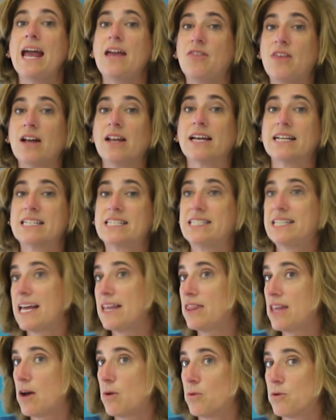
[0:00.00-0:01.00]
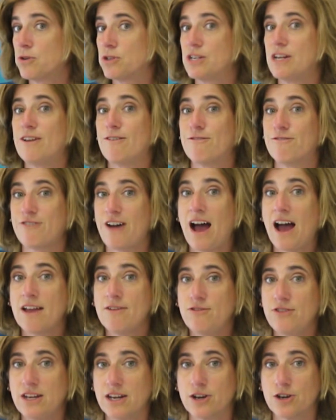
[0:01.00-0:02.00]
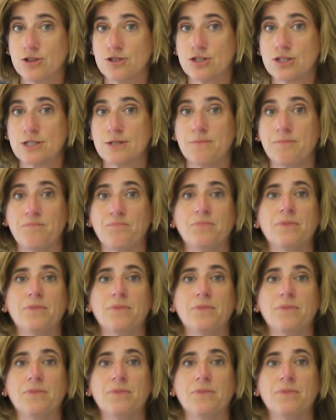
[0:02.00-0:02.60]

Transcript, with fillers: they'll extend that warranty to five years.